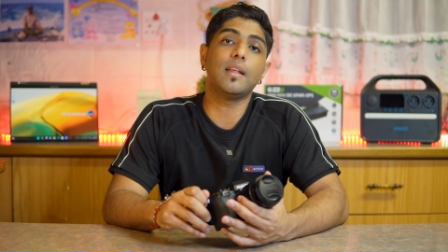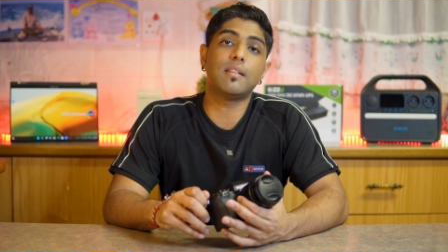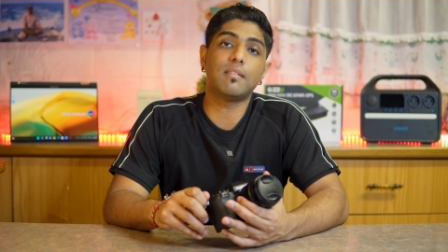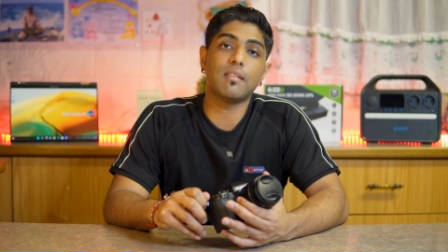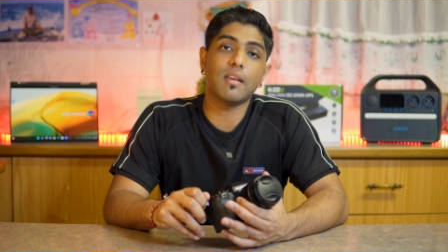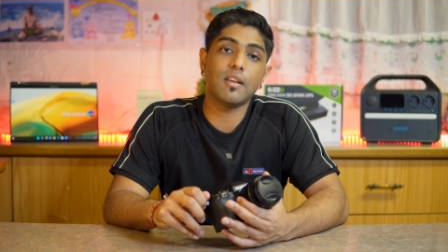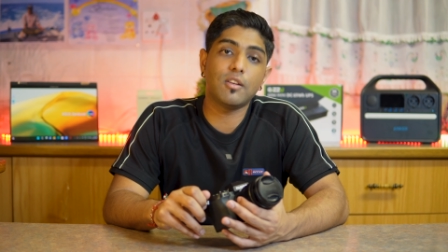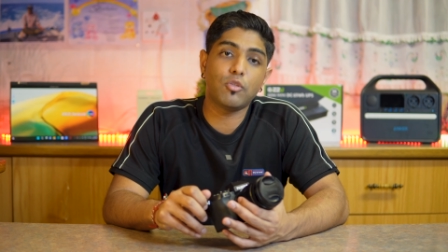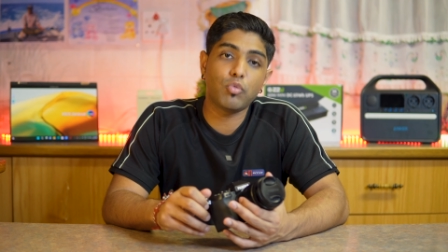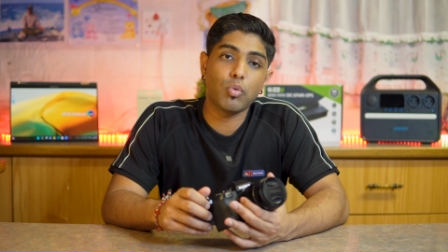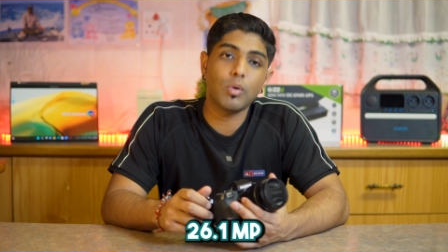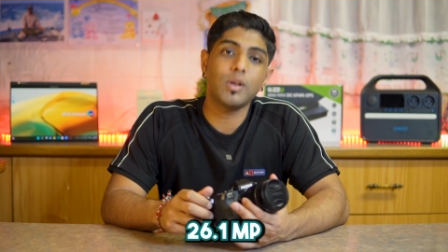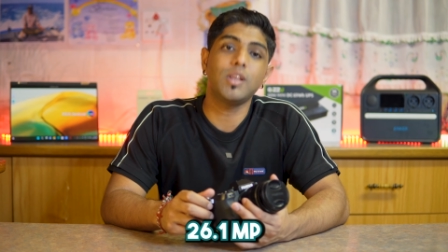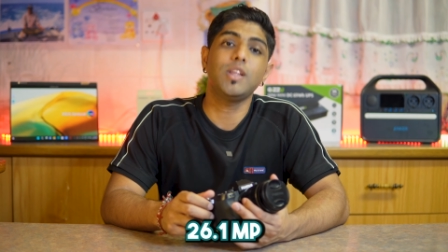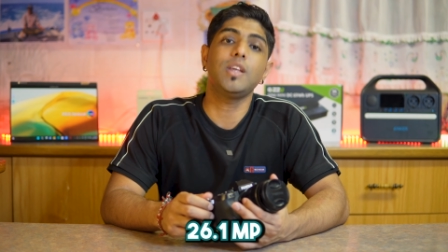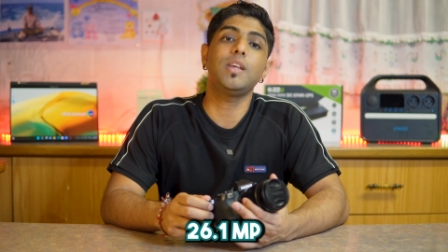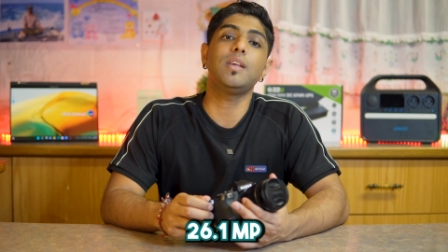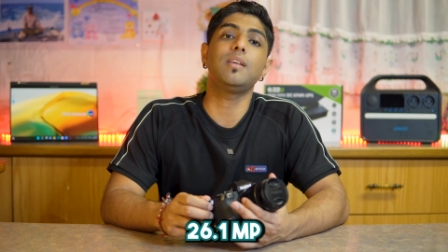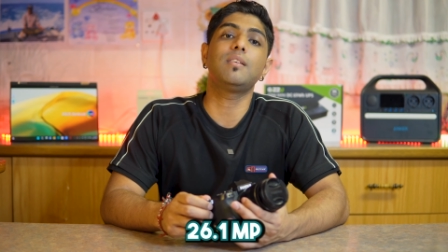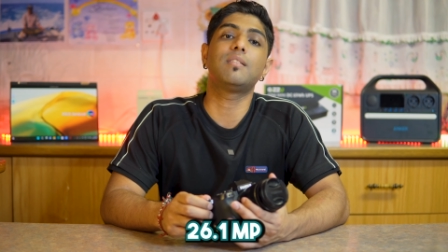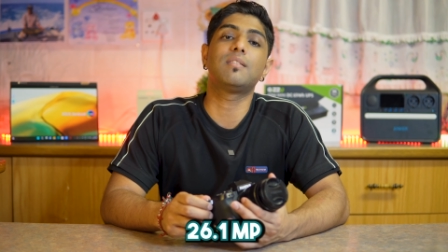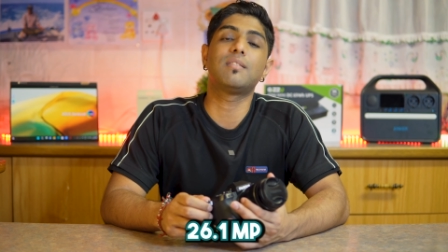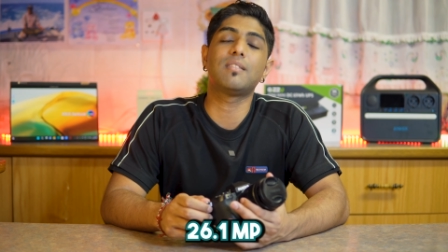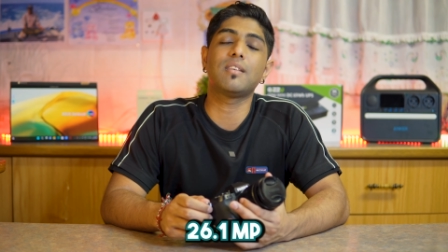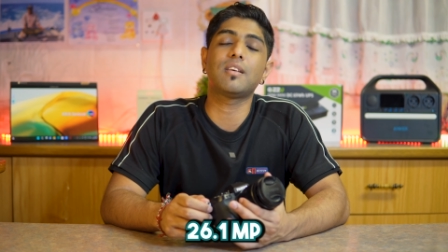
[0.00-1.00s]
it's a
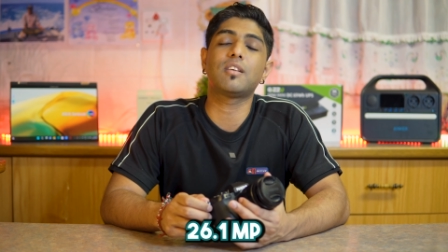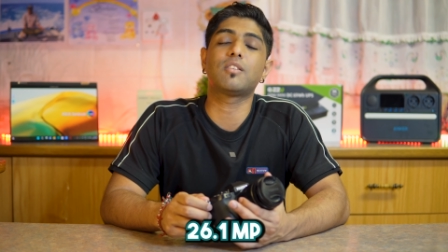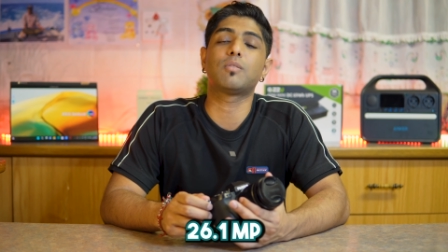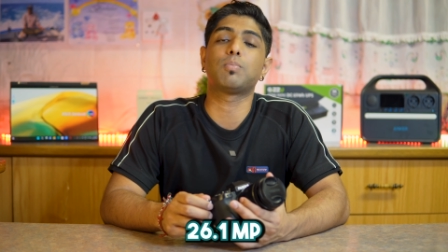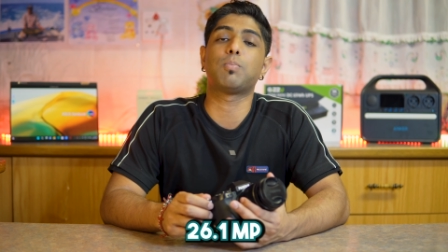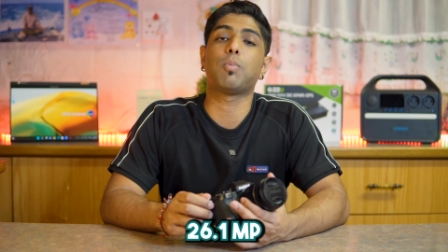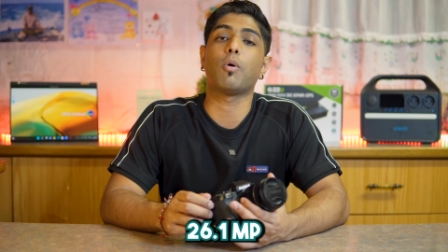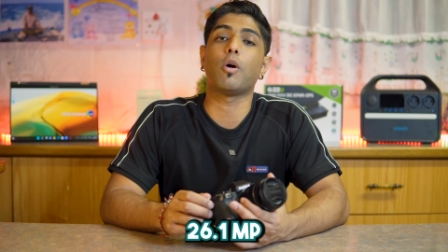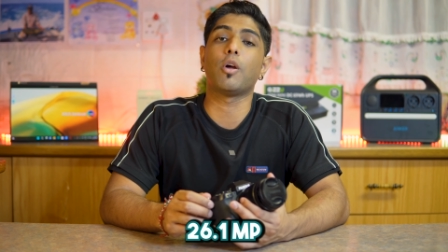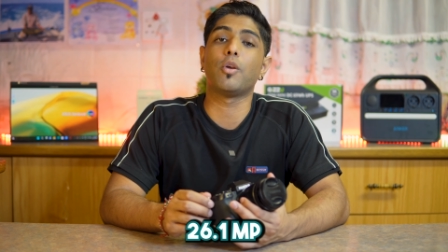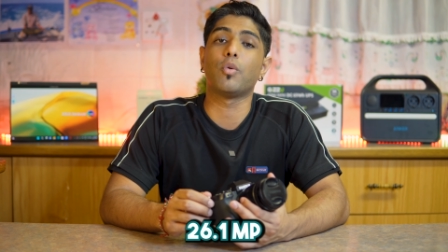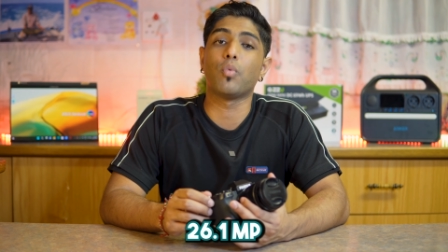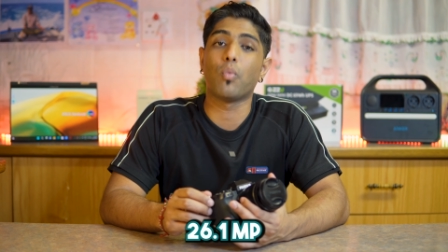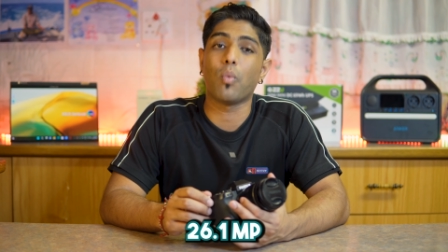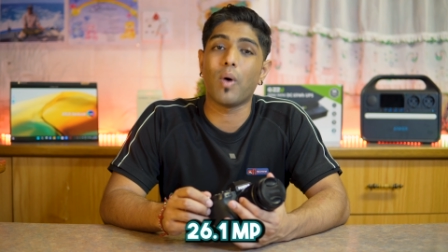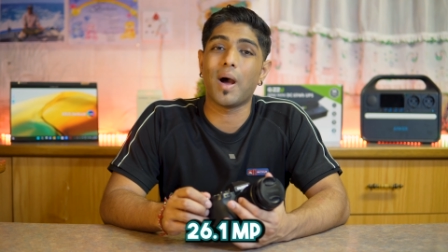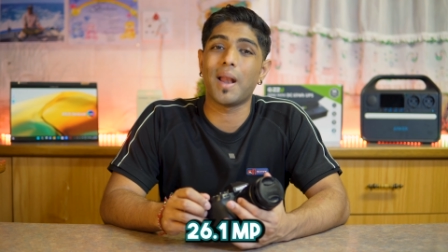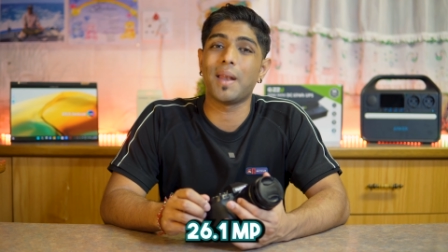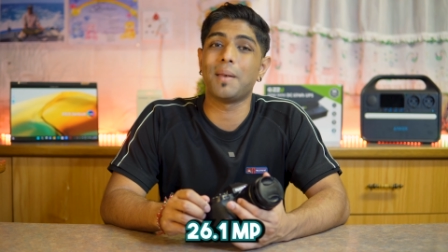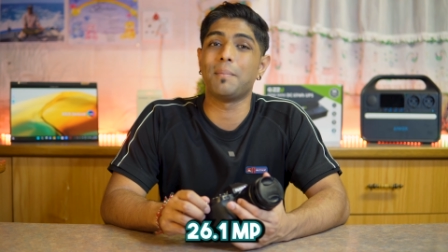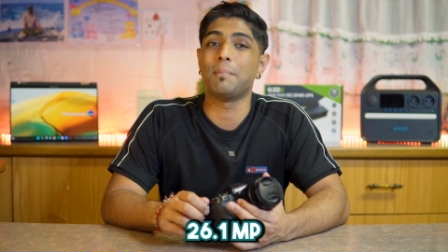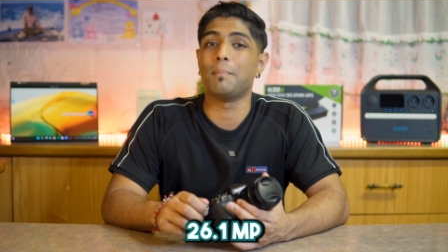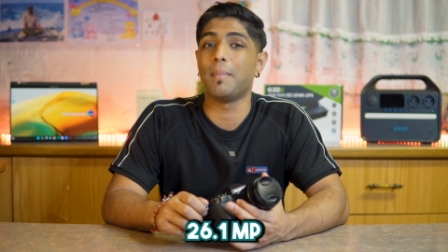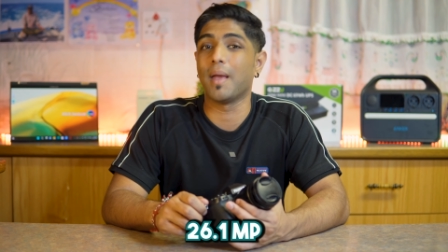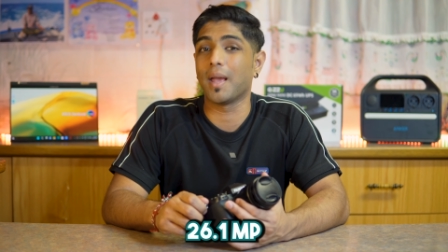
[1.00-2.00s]
26.1
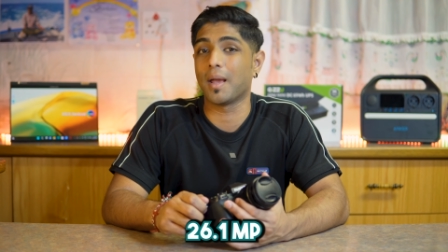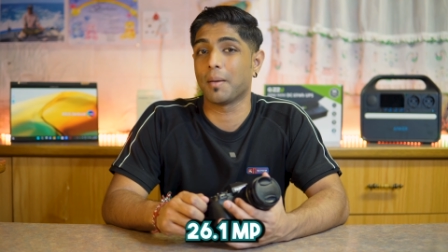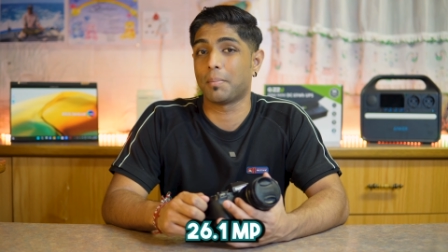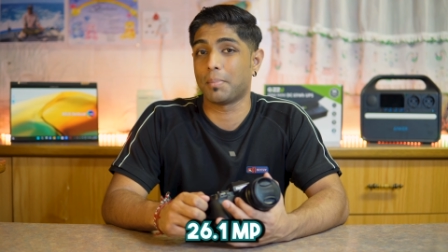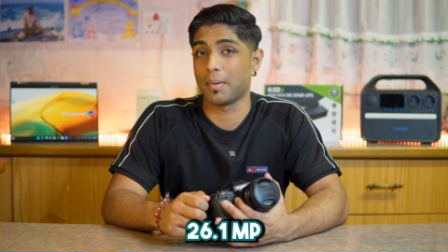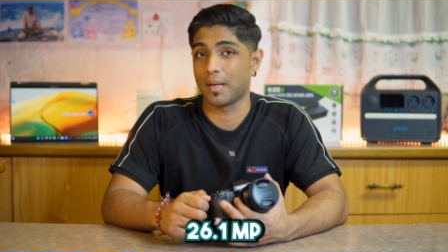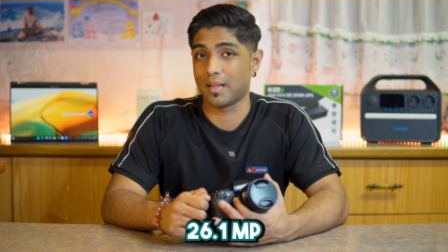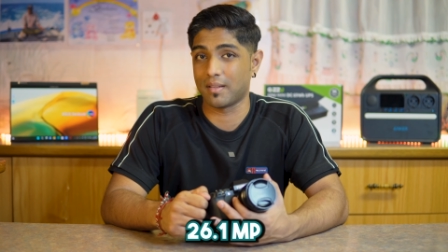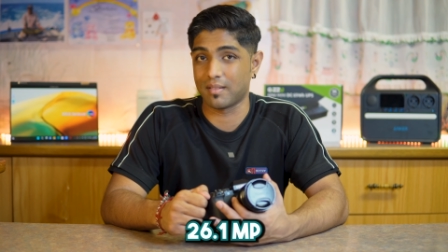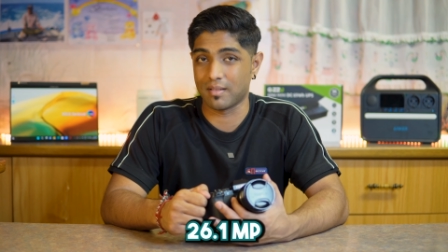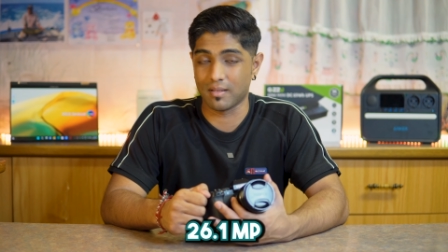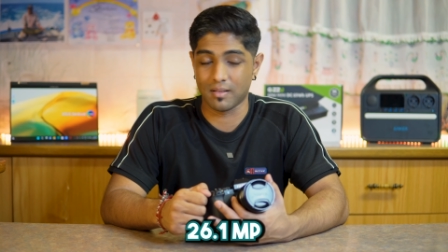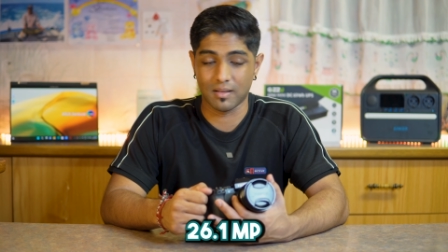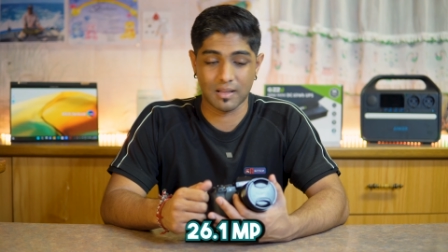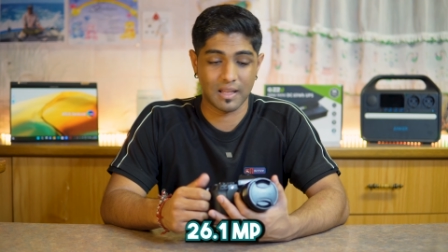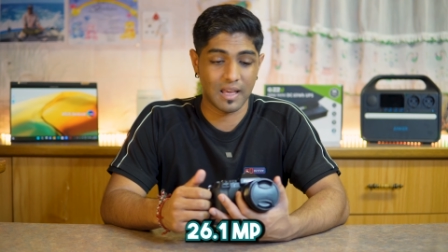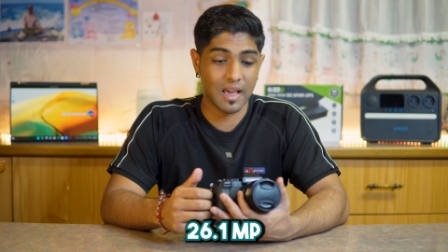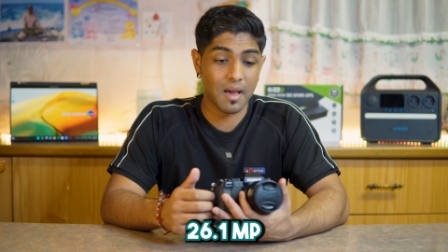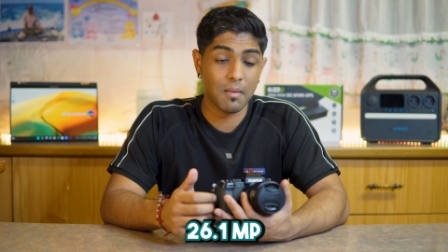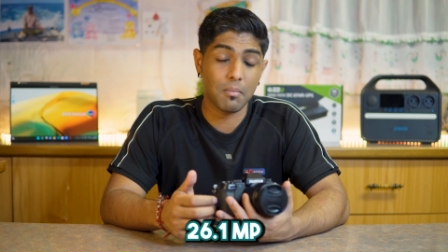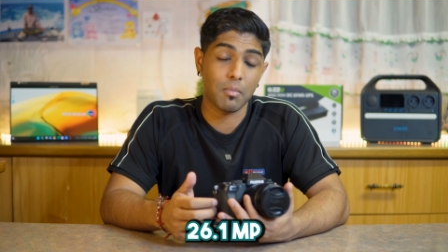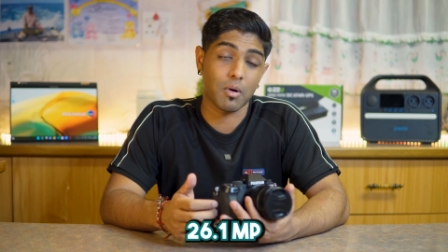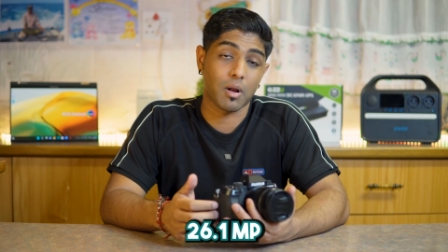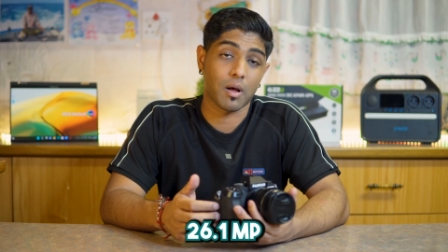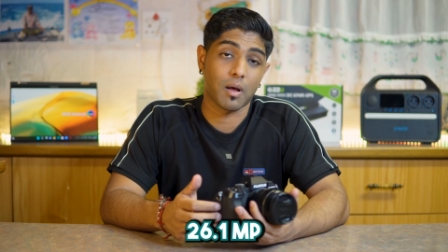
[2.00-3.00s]
megapixel
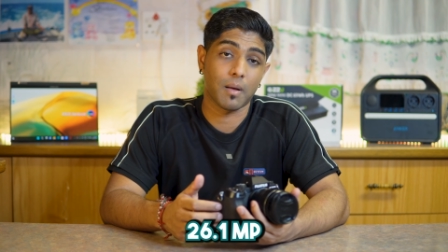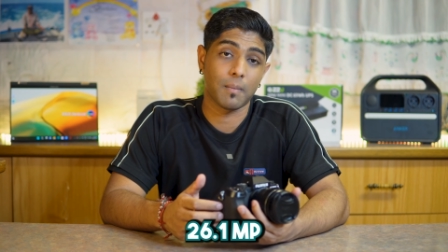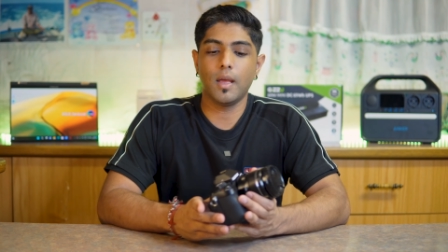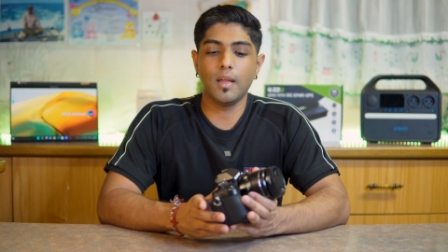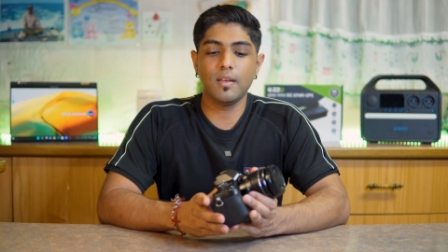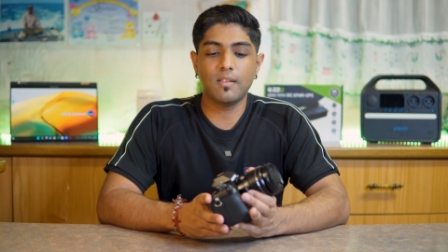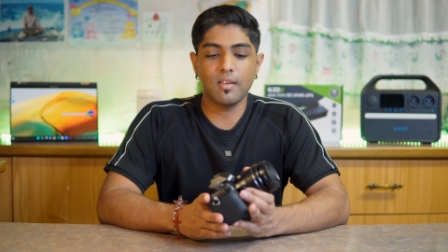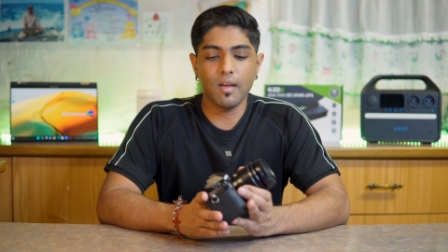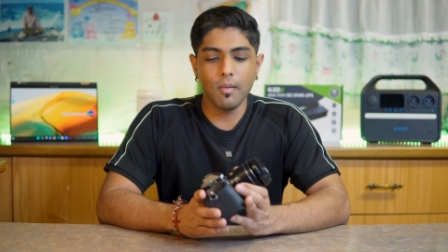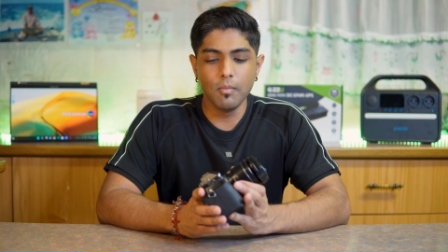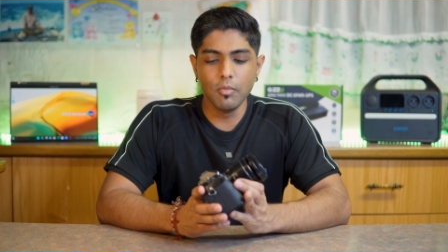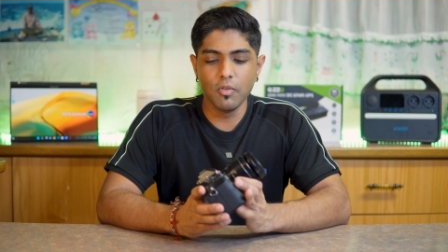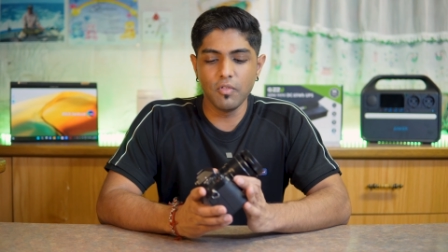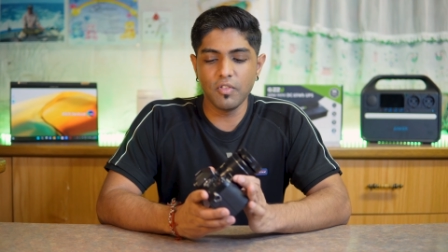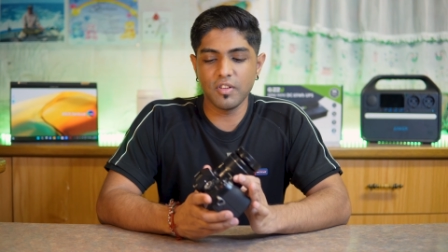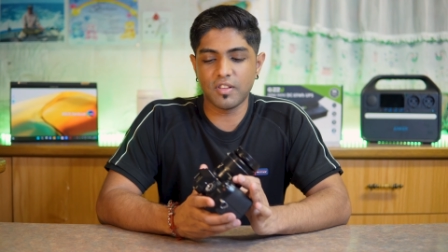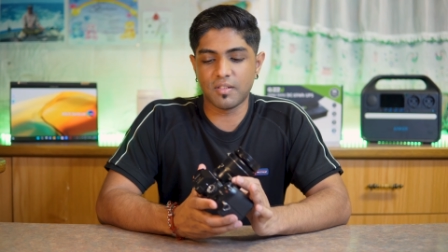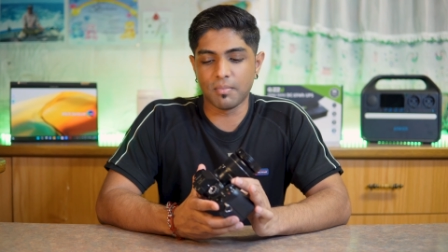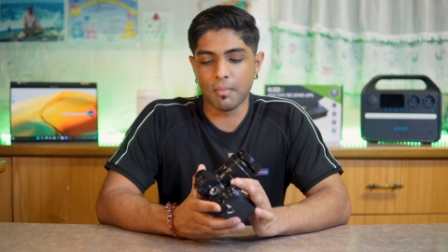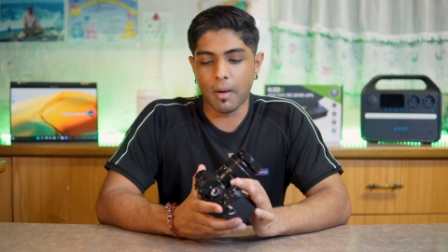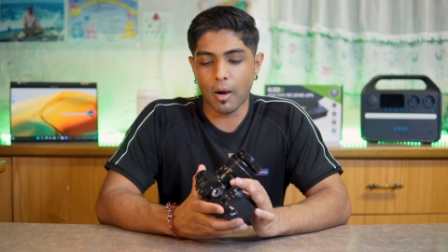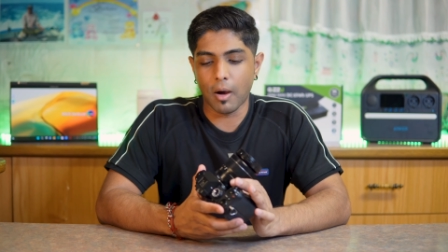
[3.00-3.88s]
camera. In terms of its